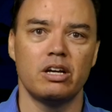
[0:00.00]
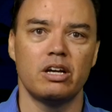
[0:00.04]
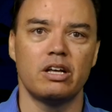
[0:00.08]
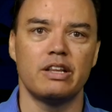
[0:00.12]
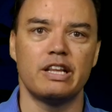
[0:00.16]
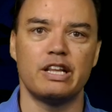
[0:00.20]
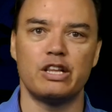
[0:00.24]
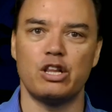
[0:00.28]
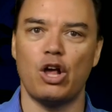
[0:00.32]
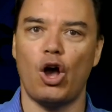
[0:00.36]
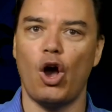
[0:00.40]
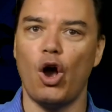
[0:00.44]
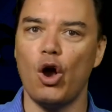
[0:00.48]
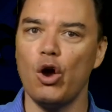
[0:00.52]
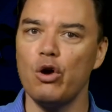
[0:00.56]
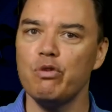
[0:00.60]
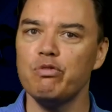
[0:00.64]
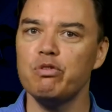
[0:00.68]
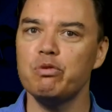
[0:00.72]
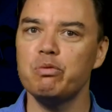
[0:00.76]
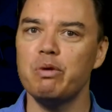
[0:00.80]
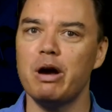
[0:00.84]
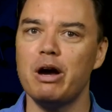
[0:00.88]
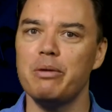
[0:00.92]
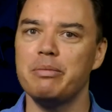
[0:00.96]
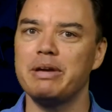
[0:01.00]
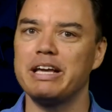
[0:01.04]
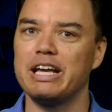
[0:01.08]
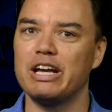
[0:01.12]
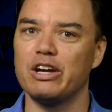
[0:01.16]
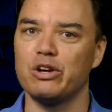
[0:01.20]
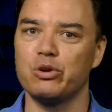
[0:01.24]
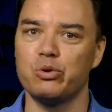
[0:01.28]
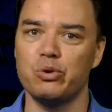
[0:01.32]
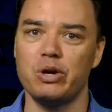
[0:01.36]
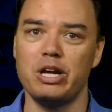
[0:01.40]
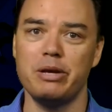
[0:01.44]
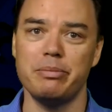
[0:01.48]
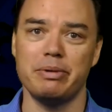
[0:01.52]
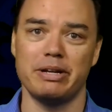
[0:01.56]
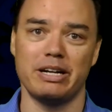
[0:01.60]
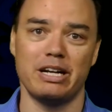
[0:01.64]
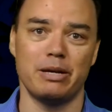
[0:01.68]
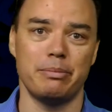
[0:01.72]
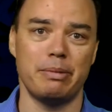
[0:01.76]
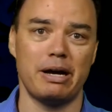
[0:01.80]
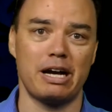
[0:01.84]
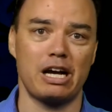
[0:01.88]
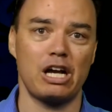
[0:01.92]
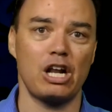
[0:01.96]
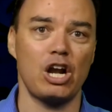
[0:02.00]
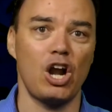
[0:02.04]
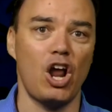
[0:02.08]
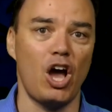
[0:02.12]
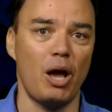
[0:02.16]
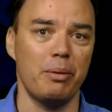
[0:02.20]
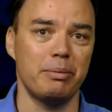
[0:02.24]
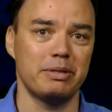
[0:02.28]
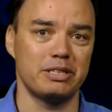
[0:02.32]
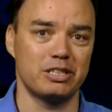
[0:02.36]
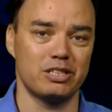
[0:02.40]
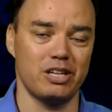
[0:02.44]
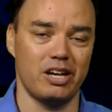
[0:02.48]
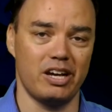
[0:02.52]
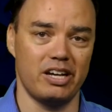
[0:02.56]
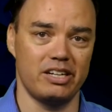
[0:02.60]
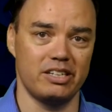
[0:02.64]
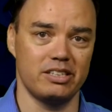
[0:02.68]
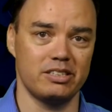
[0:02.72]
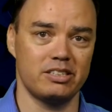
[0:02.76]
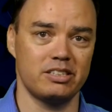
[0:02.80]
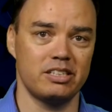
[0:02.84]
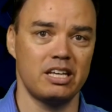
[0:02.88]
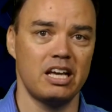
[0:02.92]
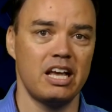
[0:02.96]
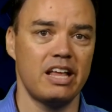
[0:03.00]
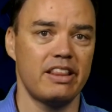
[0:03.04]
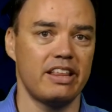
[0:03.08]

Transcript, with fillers: there's overwhelming agreement among climate scientists